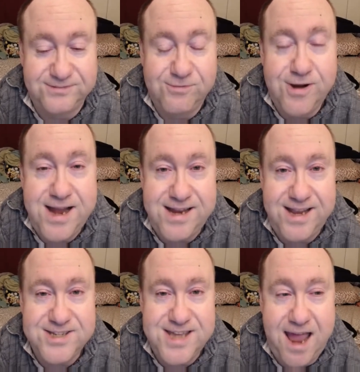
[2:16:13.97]
Right,
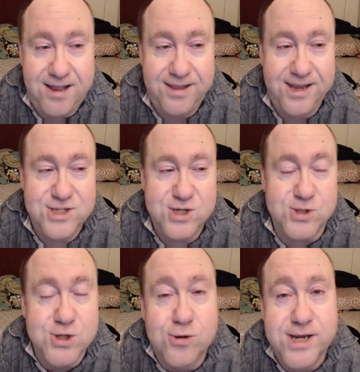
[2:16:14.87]
exactly. And so
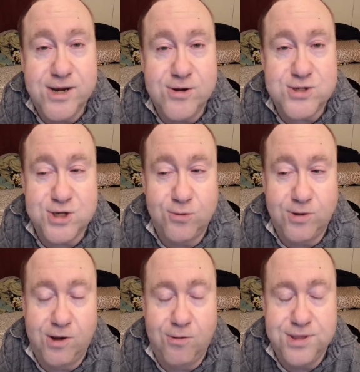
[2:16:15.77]
2 years in a
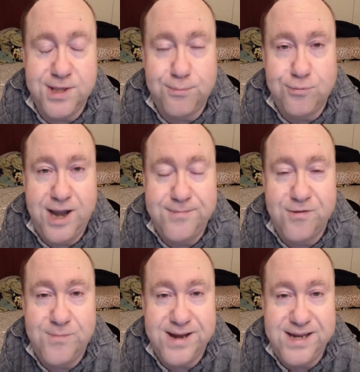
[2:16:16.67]
row, in the prime of
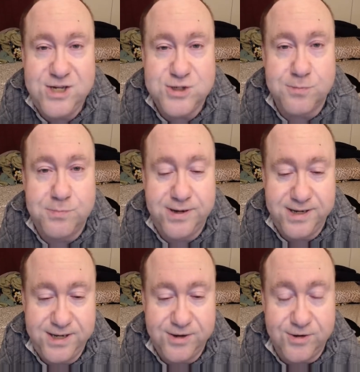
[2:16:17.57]
my Easter Bunny
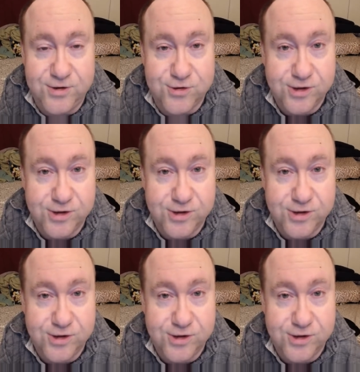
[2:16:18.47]
years,